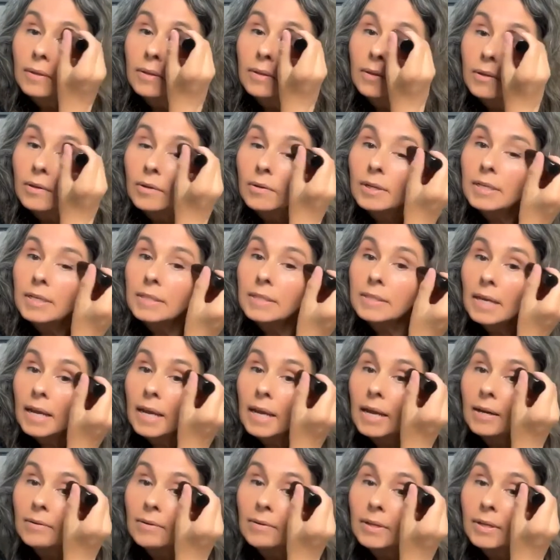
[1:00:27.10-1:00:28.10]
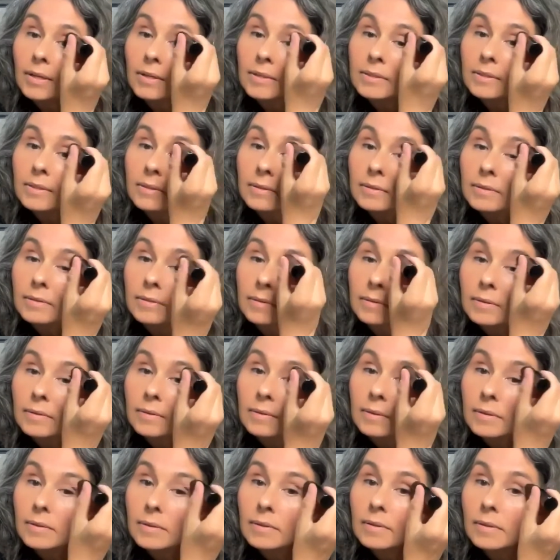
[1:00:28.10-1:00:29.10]
crease areas.
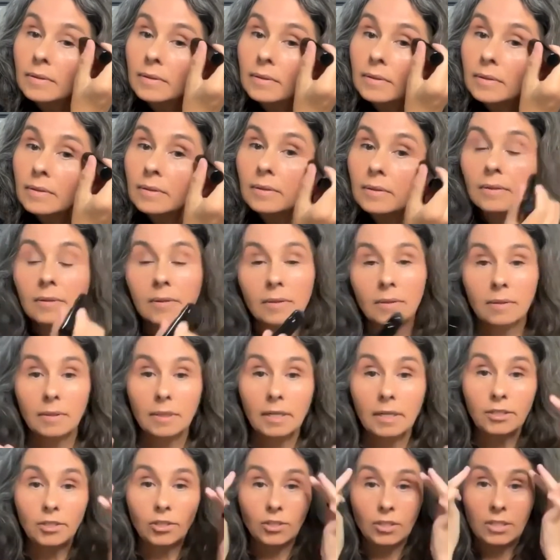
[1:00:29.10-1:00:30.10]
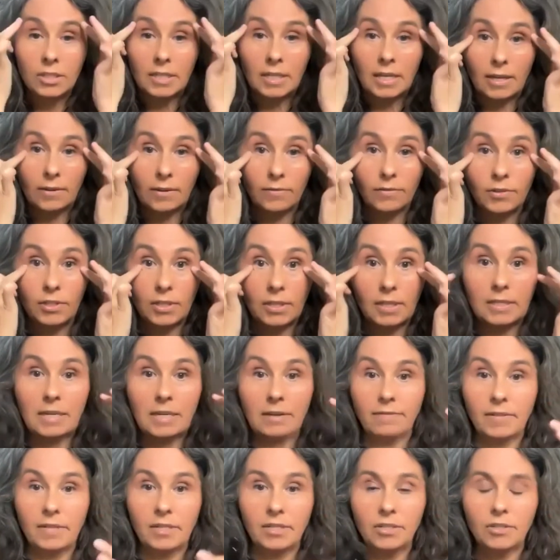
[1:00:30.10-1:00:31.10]
It just gives you the
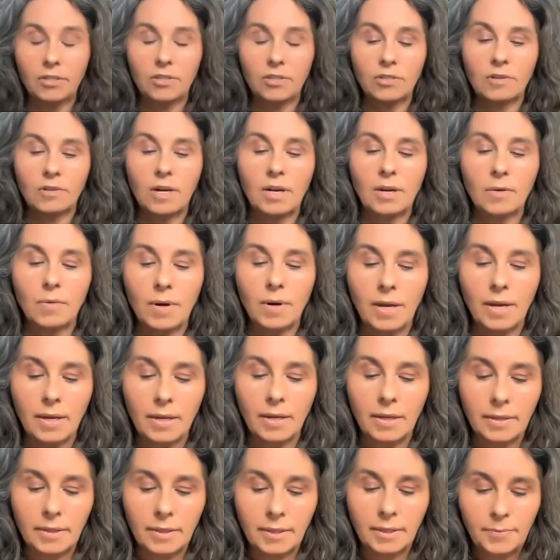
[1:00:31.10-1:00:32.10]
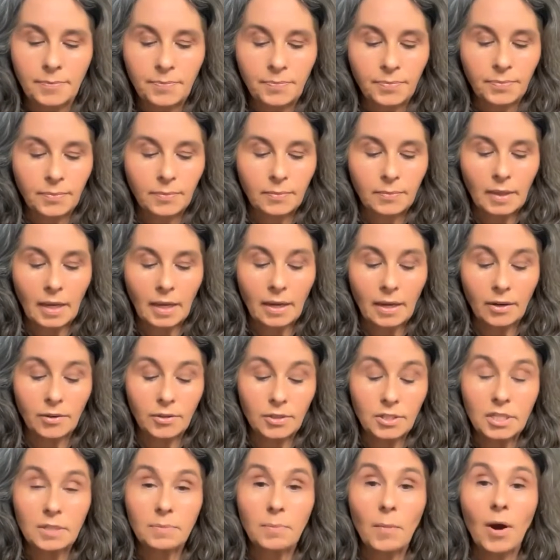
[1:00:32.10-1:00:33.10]
definition straight away. I
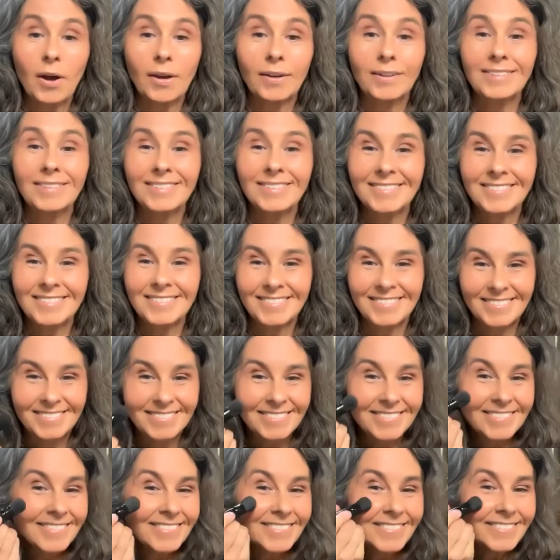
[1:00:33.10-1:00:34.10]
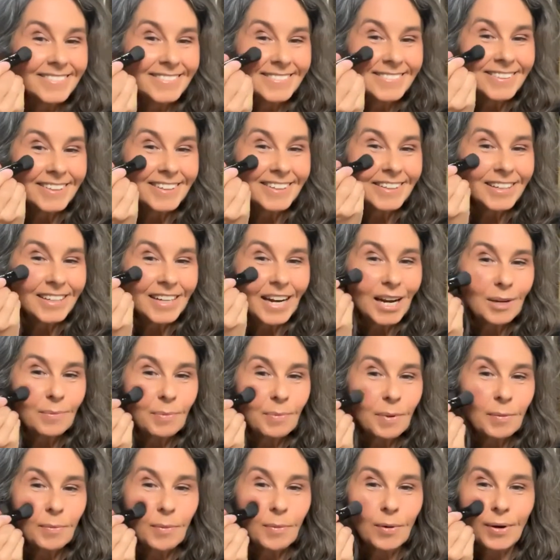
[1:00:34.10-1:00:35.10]
could smile. I could add a
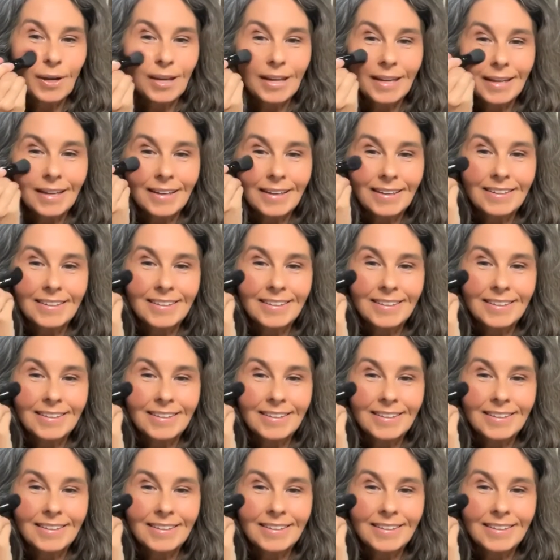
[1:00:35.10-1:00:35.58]
bit more here.